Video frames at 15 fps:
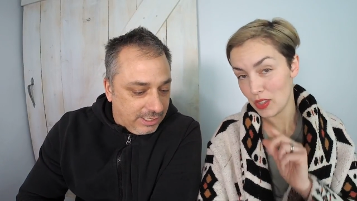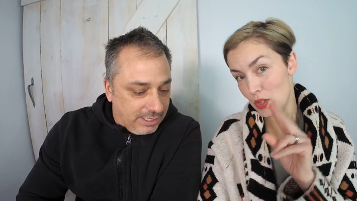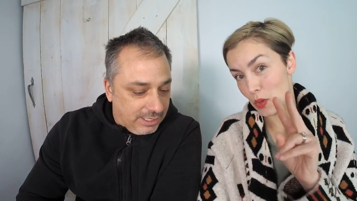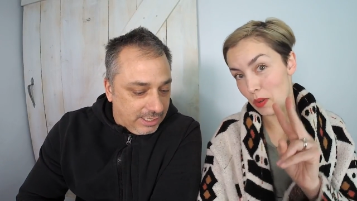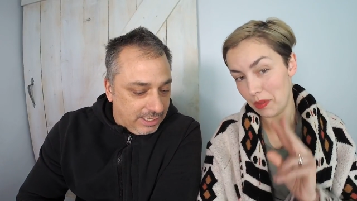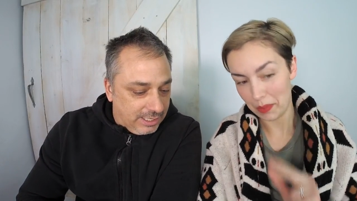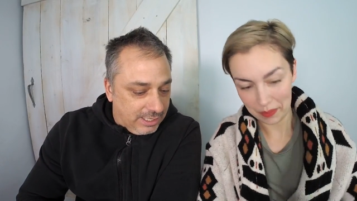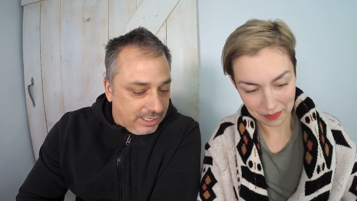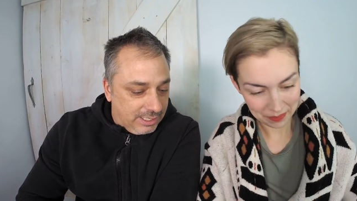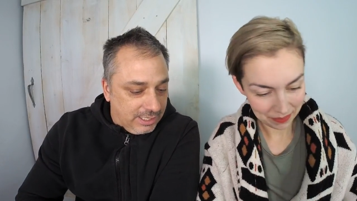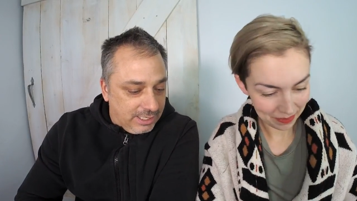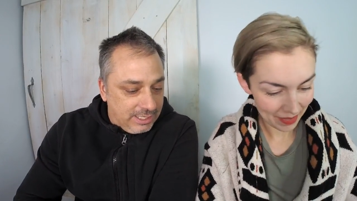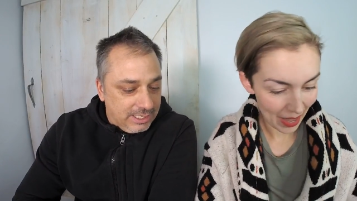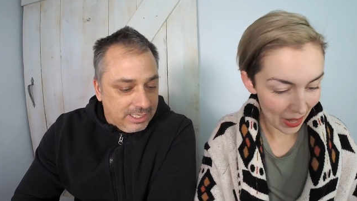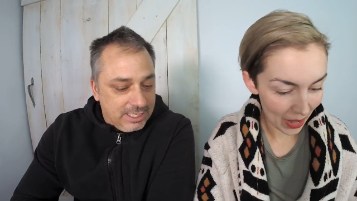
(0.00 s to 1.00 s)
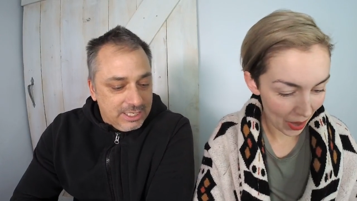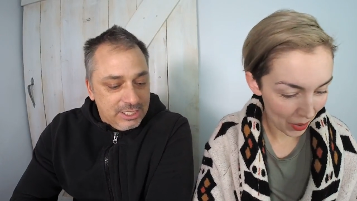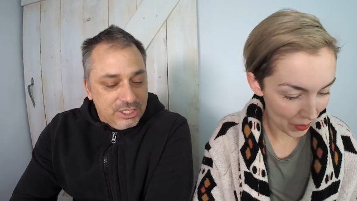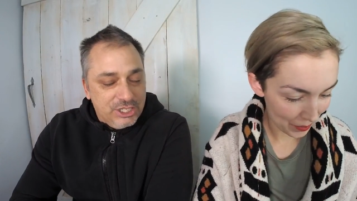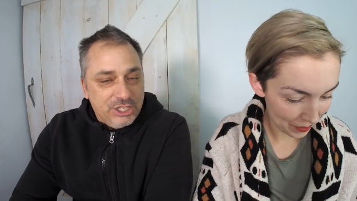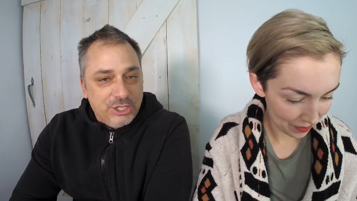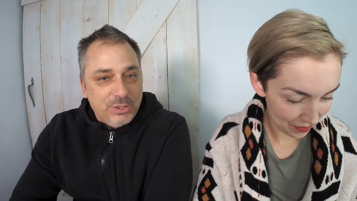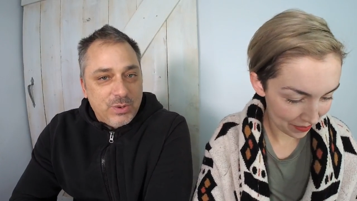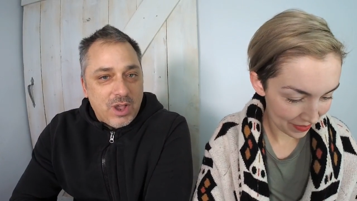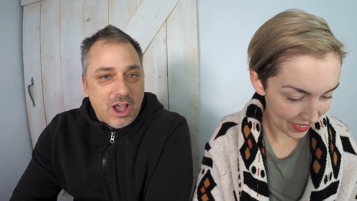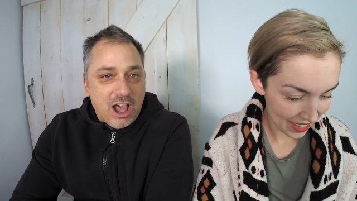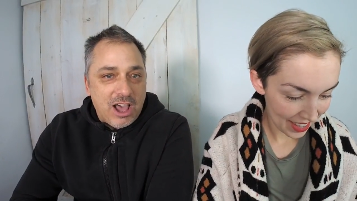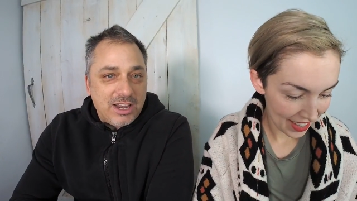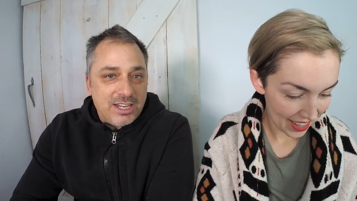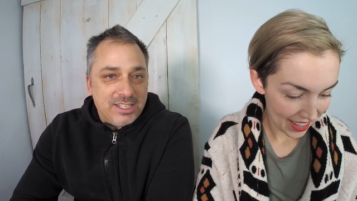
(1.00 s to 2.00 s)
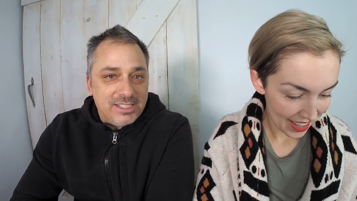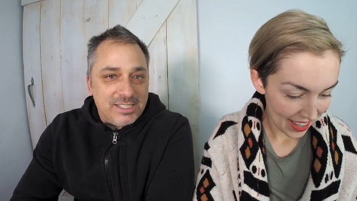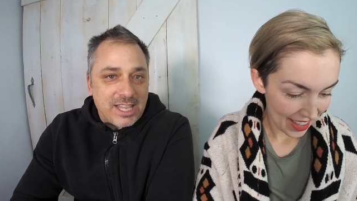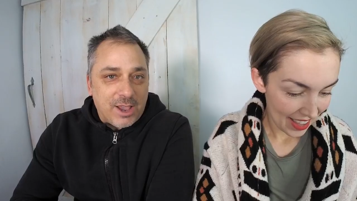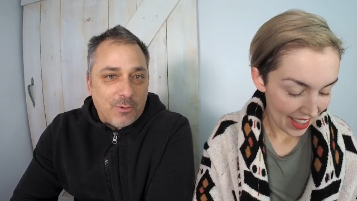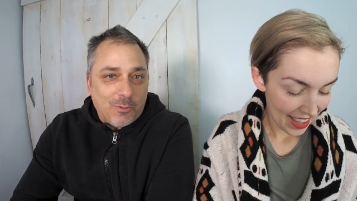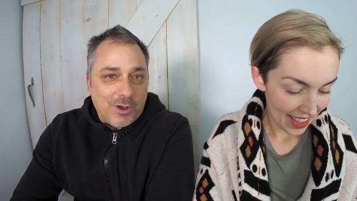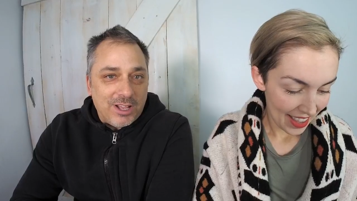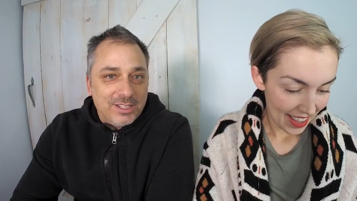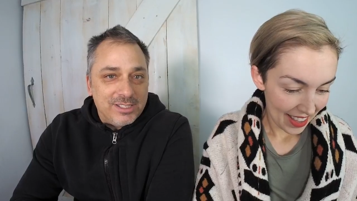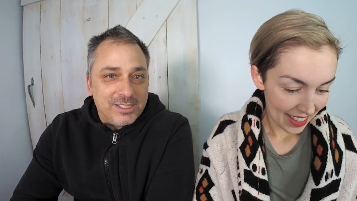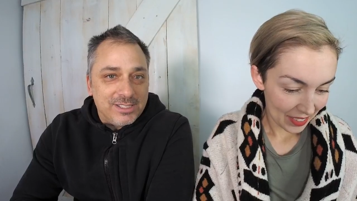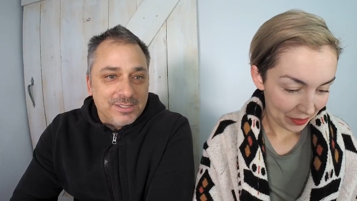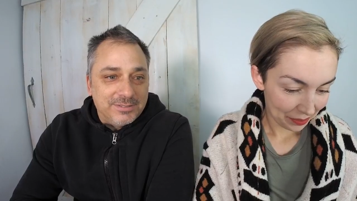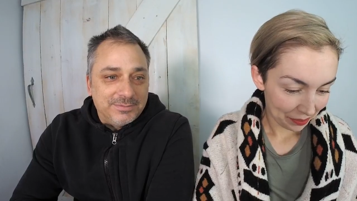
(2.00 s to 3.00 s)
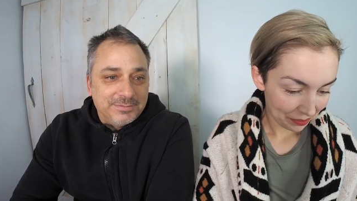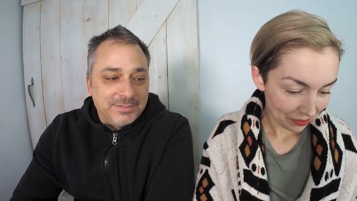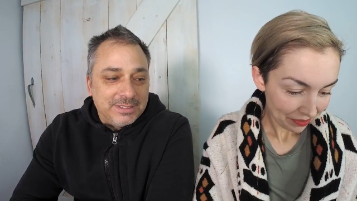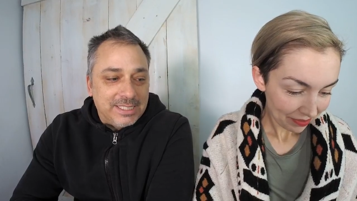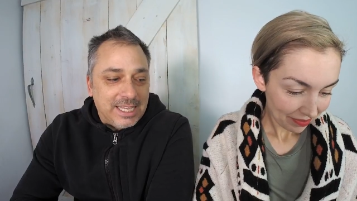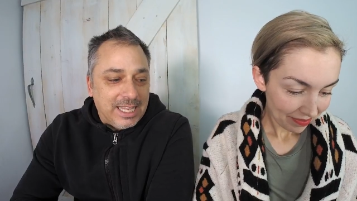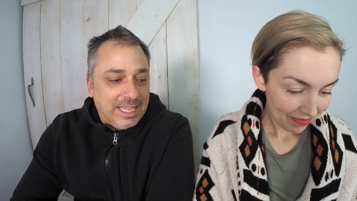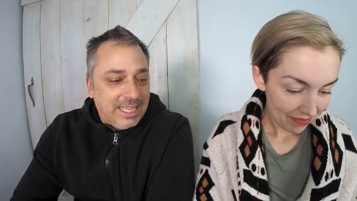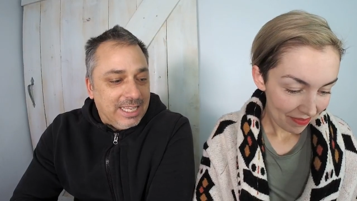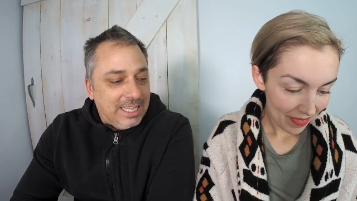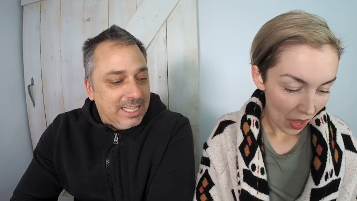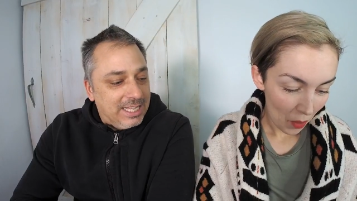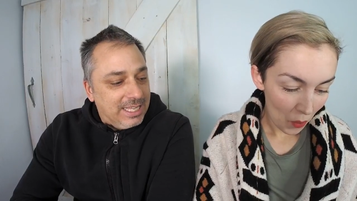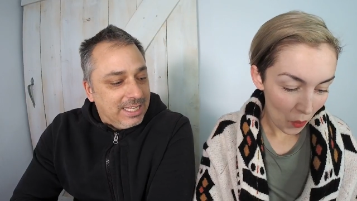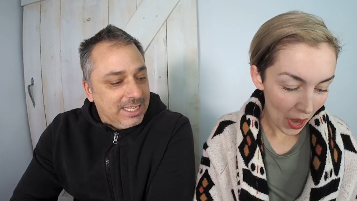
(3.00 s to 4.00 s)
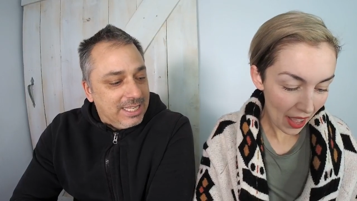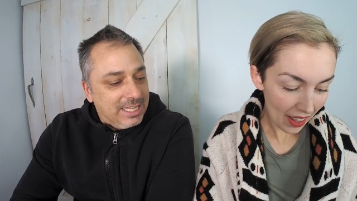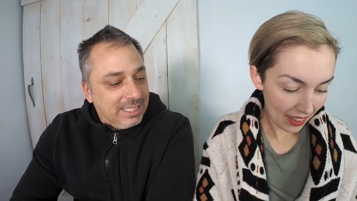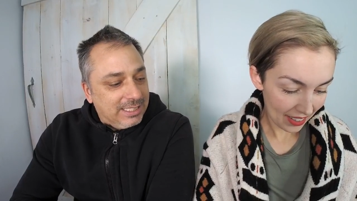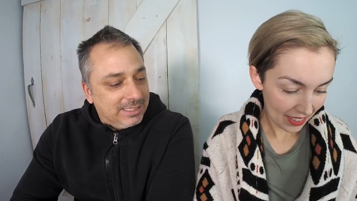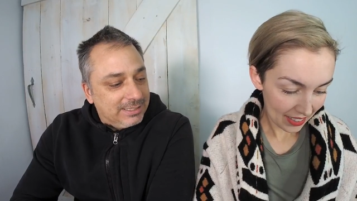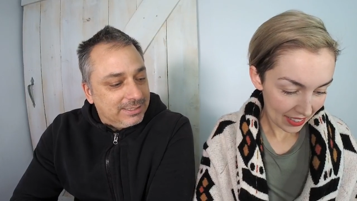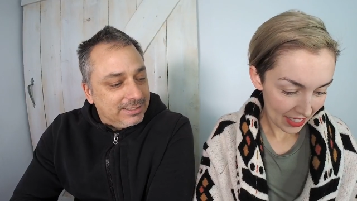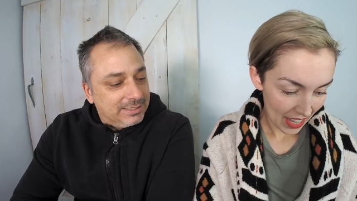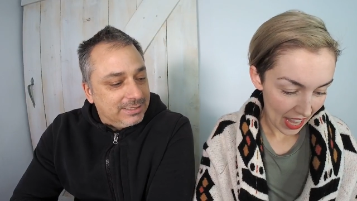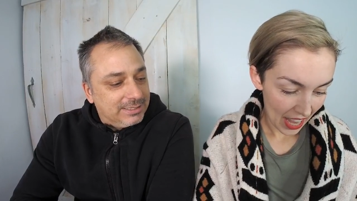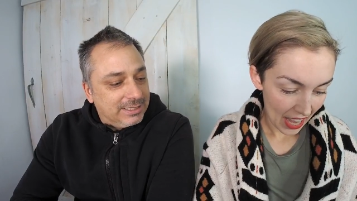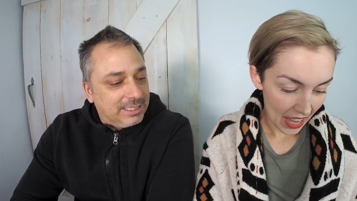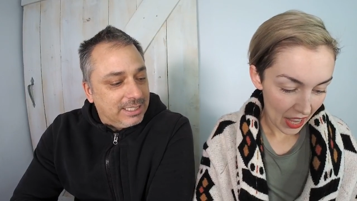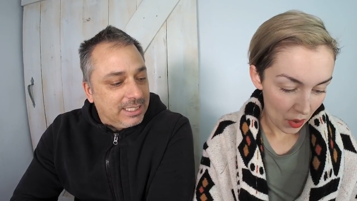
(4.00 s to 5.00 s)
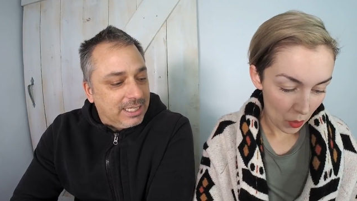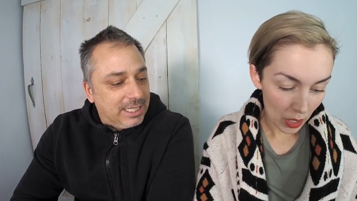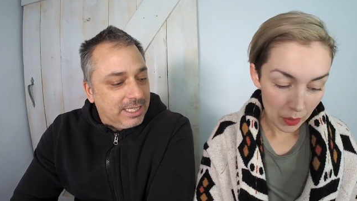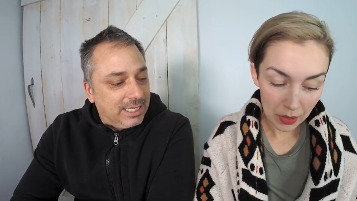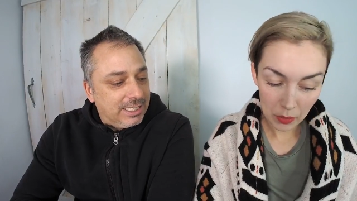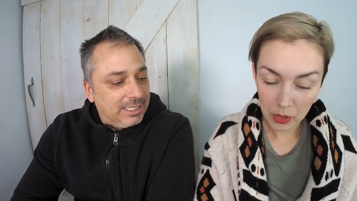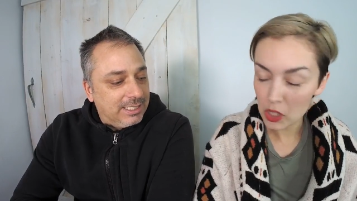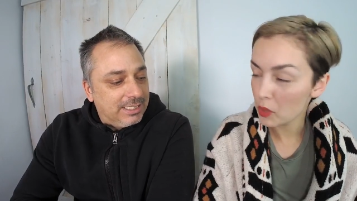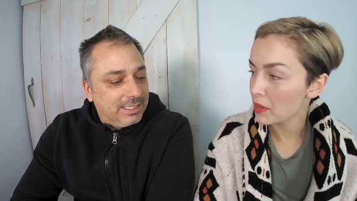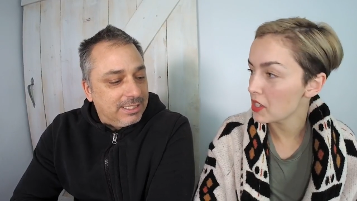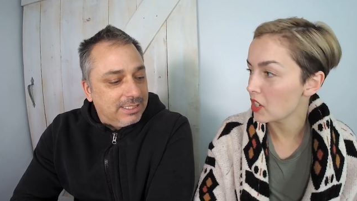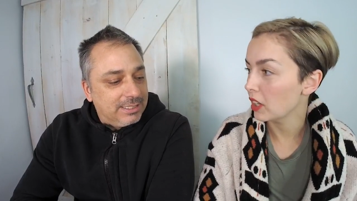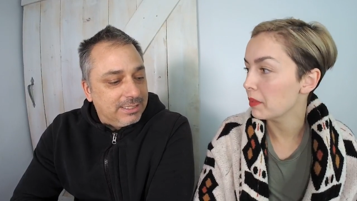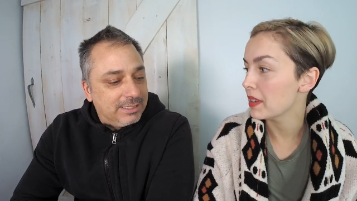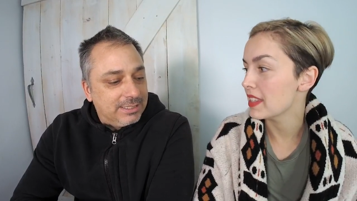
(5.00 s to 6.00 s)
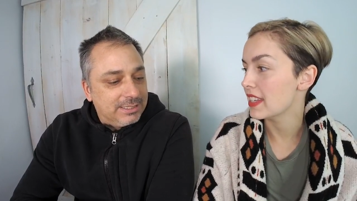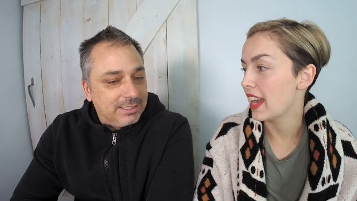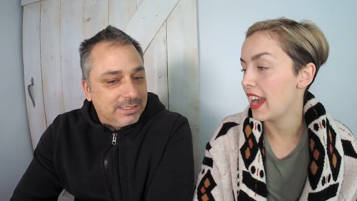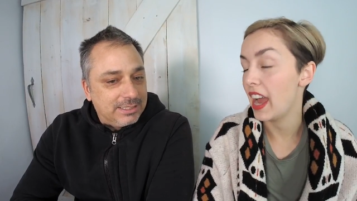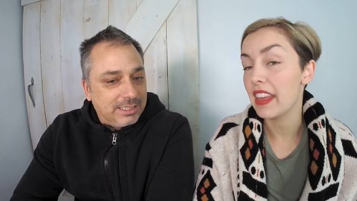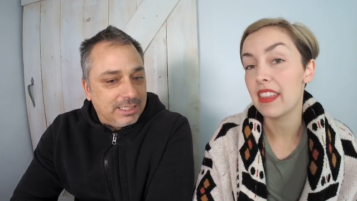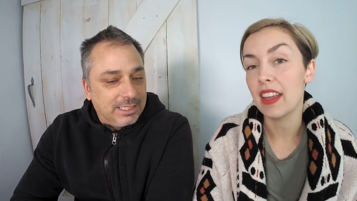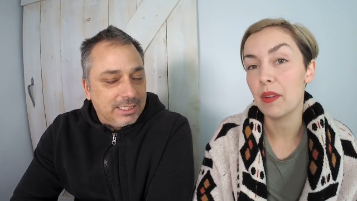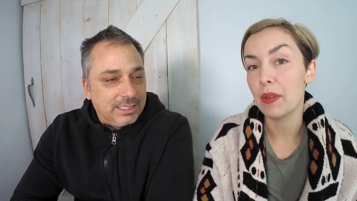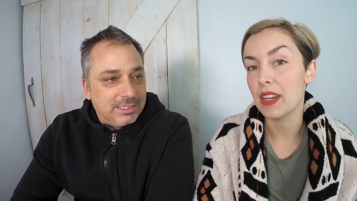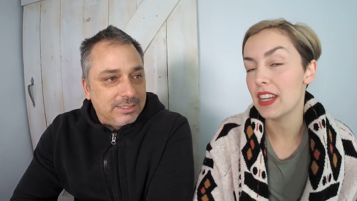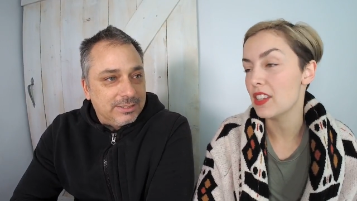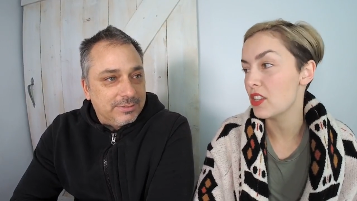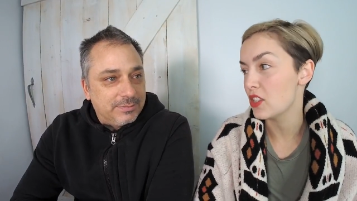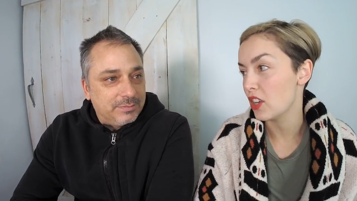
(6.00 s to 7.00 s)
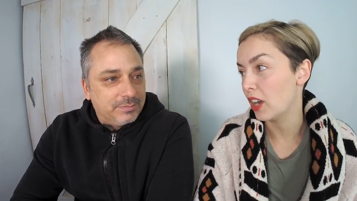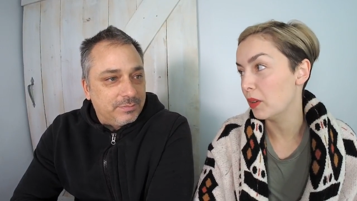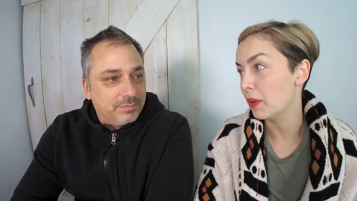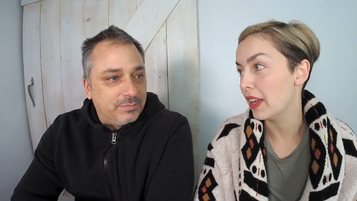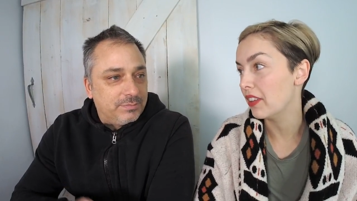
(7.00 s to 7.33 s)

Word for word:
Speaker 1: There's two of them. Hello. Two Annas at once.
Speaker 2: Well, what should we start with today? I think we need to start